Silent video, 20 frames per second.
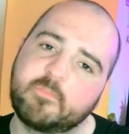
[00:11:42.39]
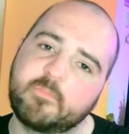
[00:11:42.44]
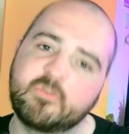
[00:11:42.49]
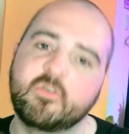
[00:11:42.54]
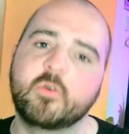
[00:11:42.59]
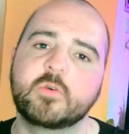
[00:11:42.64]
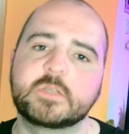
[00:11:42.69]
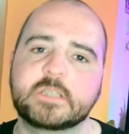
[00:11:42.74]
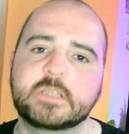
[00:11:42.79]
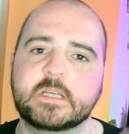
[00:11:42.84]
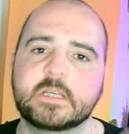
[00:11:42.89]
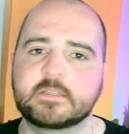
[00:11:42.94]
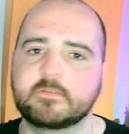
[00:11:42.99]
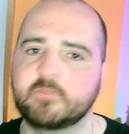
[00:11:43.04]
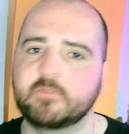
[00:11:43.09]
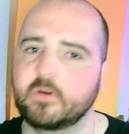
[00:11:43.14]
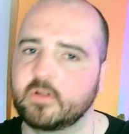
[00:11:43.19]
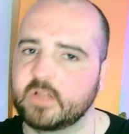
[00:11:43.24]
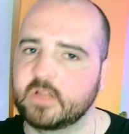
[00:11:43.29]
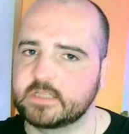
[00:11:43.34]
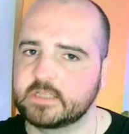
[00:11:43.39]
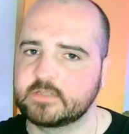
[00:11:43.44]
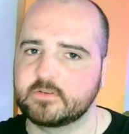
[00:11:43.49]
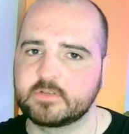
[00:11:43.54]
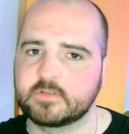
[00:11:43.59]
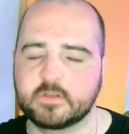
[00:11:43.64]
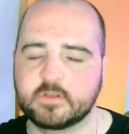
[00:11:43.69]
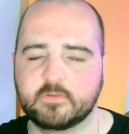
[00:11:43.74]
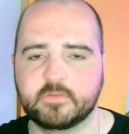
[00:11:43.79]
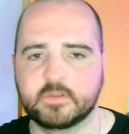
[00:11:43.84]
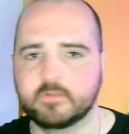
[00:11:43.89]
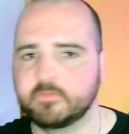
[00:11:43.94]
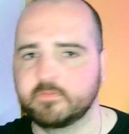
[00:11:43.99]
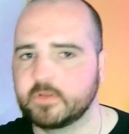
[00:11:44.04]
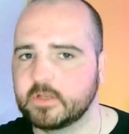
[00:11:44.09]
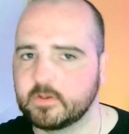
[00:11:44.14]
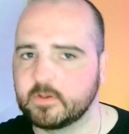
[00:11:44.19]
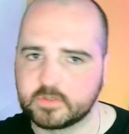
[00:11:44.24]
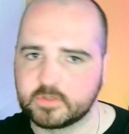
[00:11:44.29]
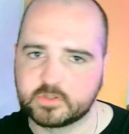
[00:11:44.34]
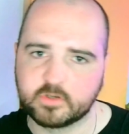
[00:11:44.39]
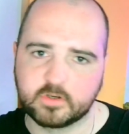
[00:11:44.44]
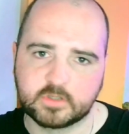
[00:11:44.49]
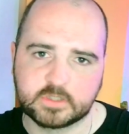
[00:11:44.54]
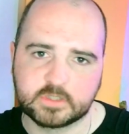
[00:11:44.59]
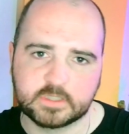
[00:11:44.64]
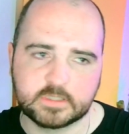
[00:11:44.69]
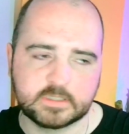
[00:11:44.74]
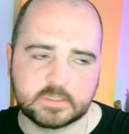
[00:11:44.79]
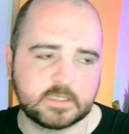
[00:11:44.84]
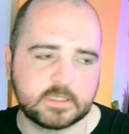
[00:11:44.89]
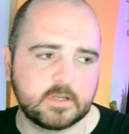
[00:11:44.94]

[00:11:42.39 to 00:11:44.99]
process of all that sort of stuff in the video instructions.